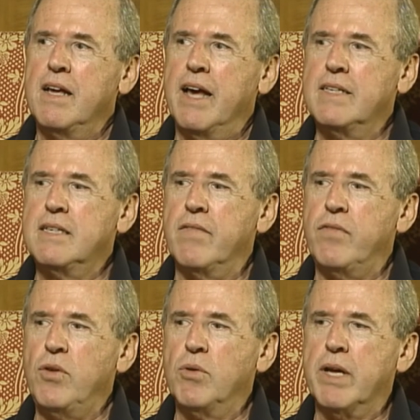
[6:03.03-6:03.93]
as if
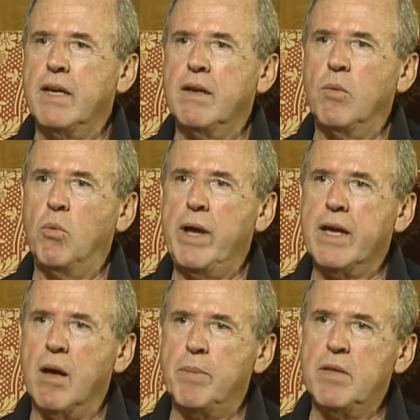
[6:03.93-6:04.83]
you can
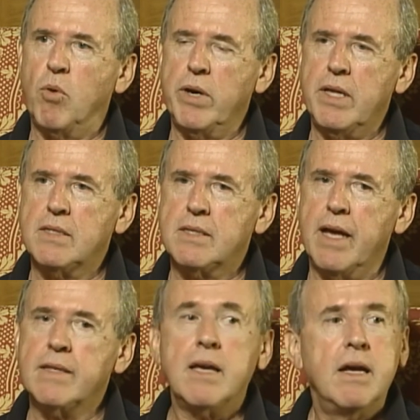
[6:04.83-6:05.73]
wake up in the morning and
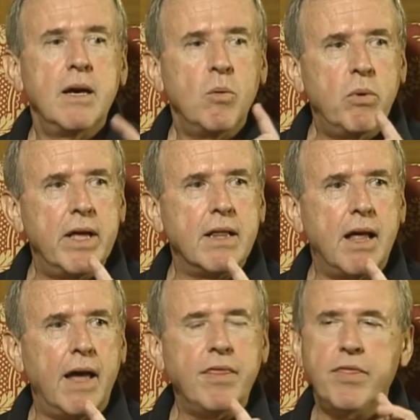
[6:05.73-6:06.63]
say, well,
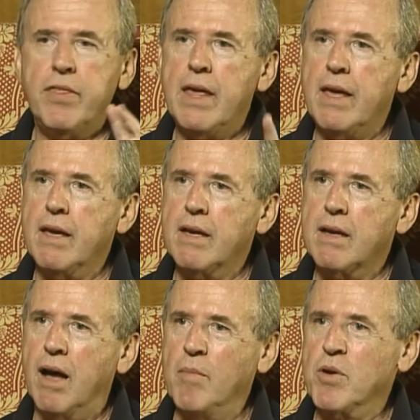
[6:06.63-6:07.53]
I think
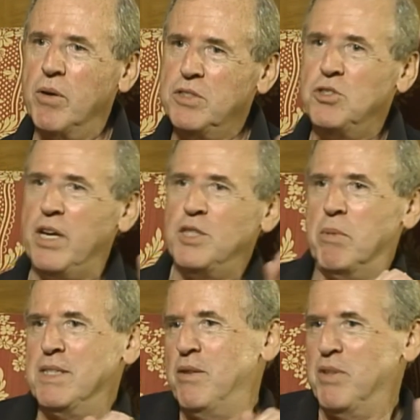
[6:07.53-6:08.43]
I'm going to change
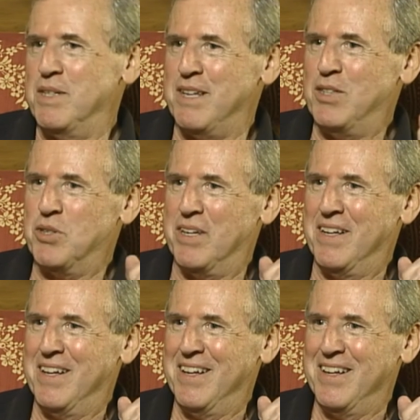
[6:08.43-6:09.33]
my civilization.
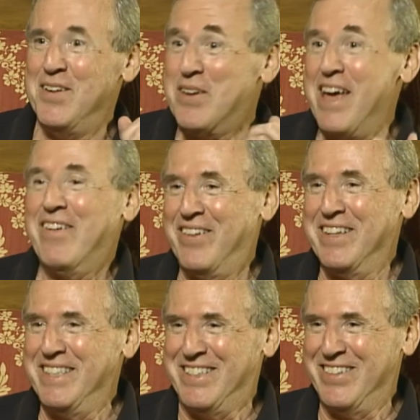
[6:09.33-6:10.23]
You can't
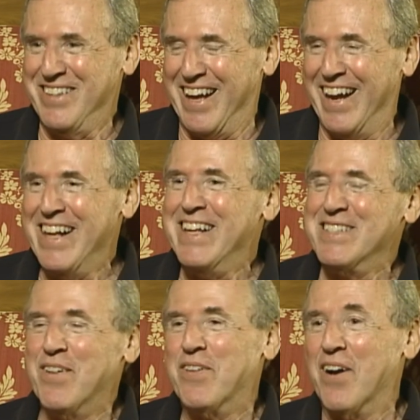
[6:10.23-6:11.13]
really do that.
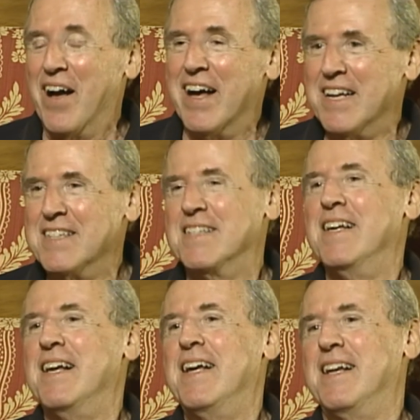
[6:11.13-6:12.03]
So for us,
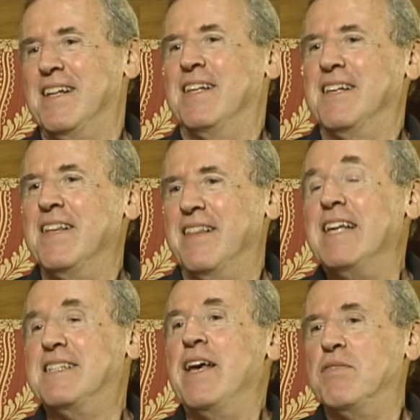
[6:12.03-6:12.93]
they
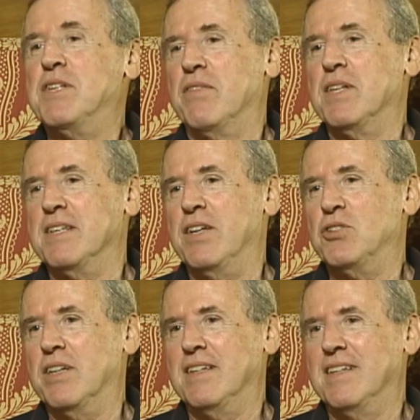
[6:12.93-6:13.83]
save civilization.